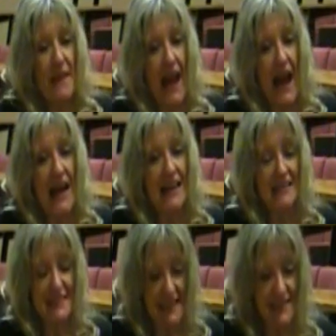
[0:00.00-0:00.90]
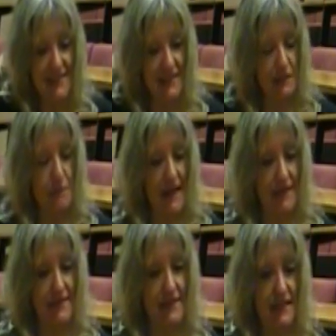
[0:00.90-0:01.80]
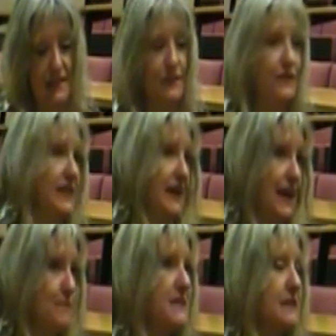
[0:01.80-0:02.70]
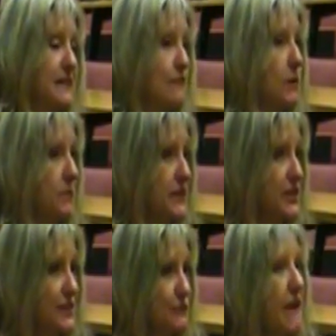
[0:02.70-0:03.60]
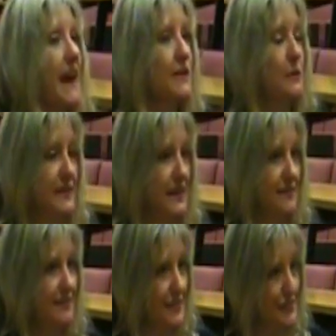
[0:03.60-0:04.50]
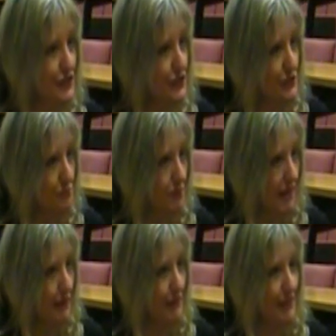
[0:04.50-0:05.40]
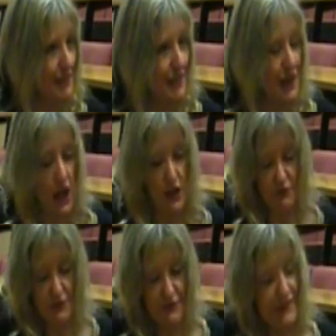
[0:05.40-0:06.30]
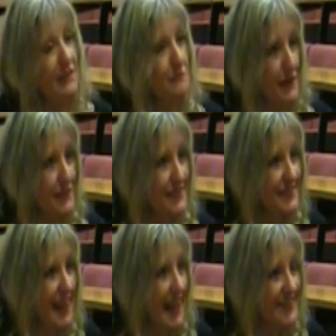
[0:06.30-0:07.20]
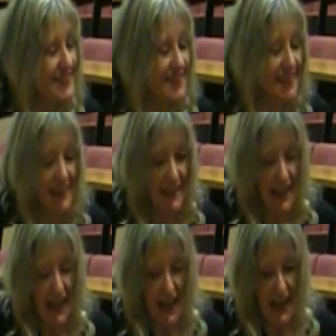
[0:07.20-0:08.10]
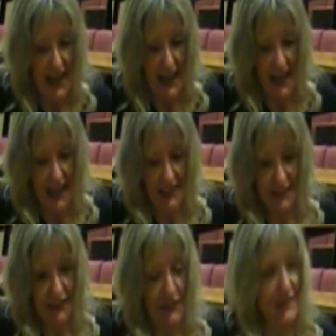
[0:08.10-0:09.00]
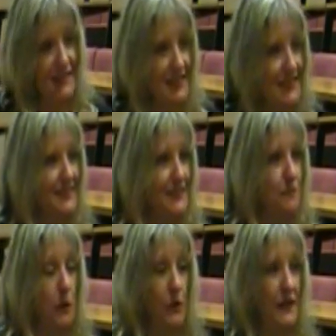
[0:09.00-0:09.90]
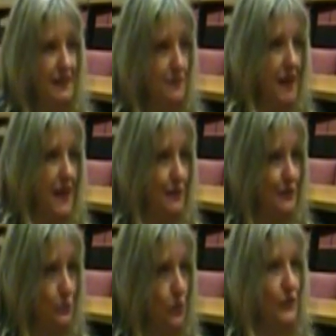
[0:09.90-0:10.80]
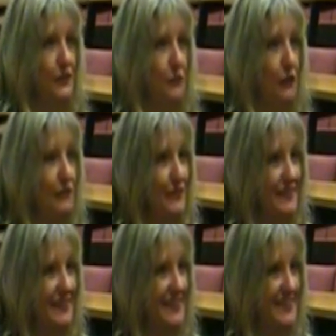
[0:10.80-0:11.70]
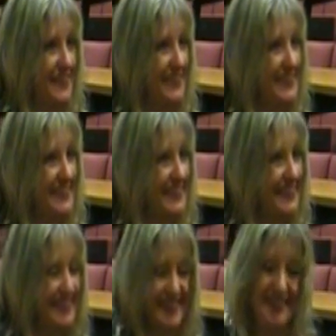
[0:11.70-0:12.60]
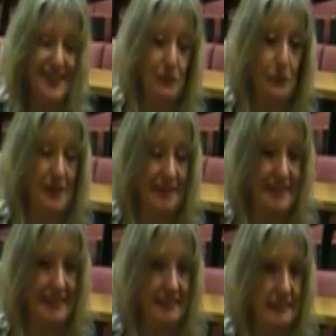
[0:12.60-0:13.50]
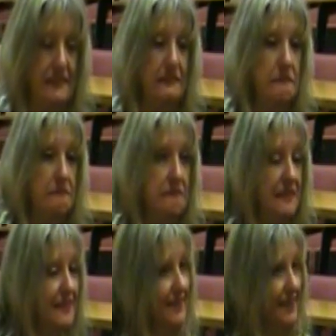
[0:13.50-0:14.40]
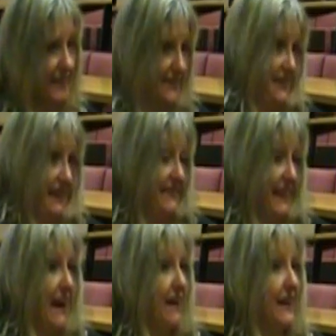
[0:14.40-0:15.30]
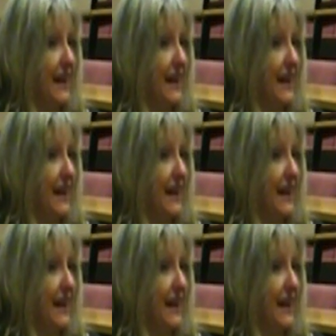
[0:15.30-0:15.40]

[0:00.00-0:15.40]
And in the lament, he's feeling absolutely rubbish. He's racked with guilt because he's just ploughed over a field mouse's nest. And, you know, he sees this poor little mouse wander off into the dusk, into the wilderness, and think, he's going to die.